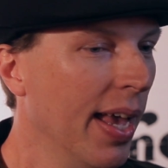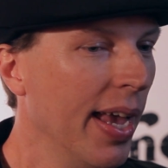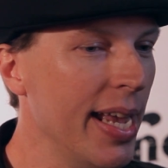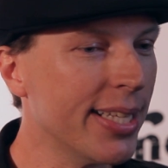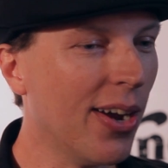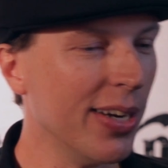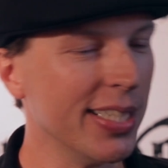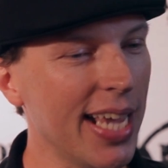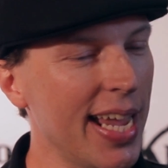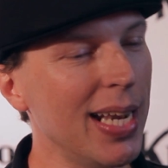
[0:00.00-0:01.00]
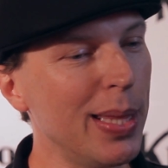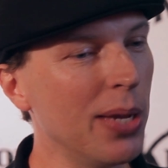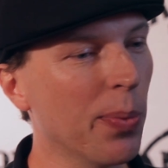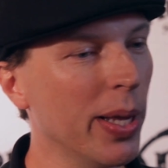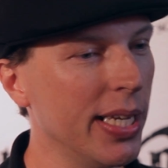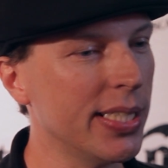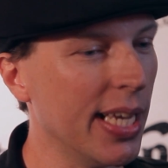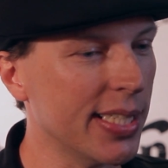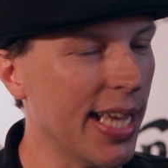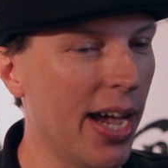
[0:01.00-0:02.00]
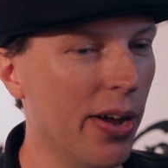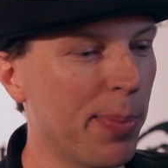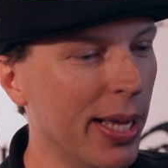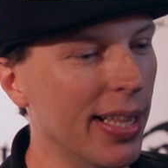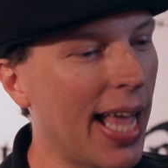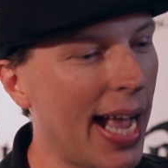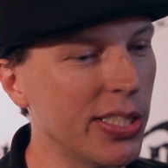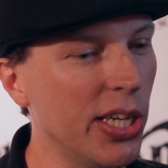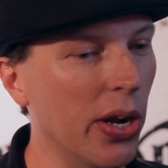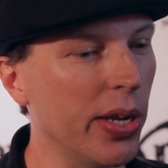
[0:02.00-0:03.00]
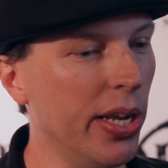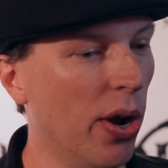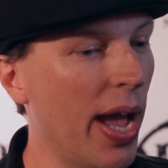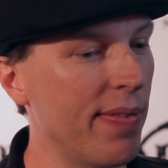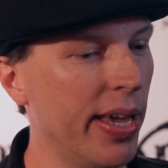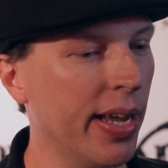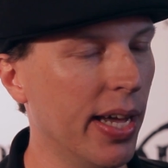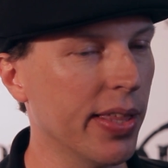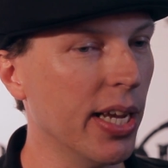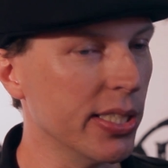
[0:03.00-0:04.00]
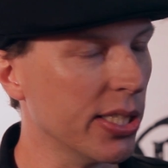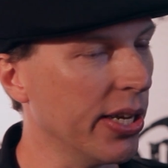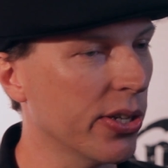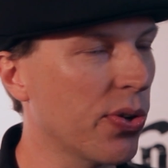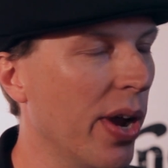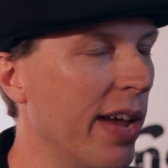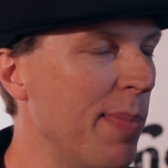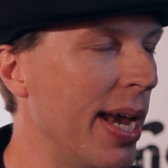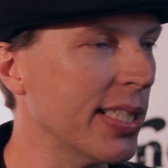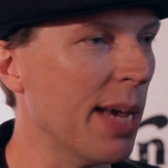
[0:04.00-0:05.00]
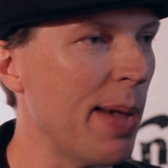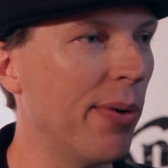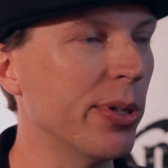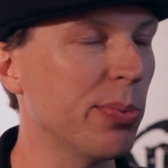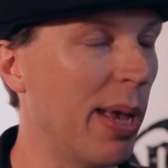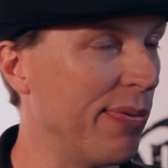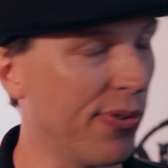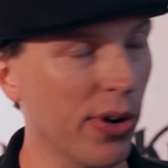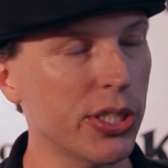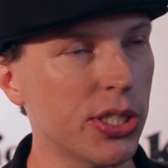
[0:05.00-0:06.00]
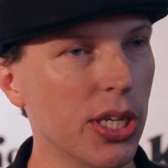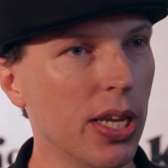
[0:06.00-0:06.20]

It's hard to say anything really sticks out, but last year, having the Gunslingers Grave maze come out, which was my first